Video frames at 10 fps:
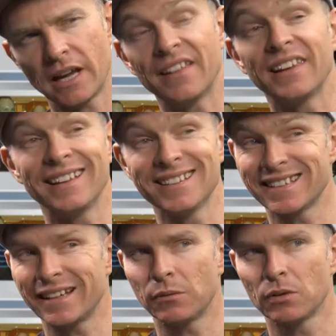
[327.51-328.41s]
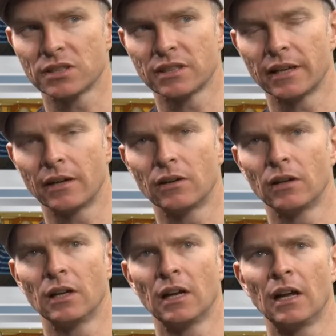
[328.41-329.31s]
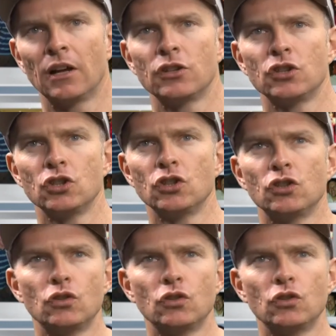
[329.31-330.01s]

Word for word: and the internet wasn't there, yeah.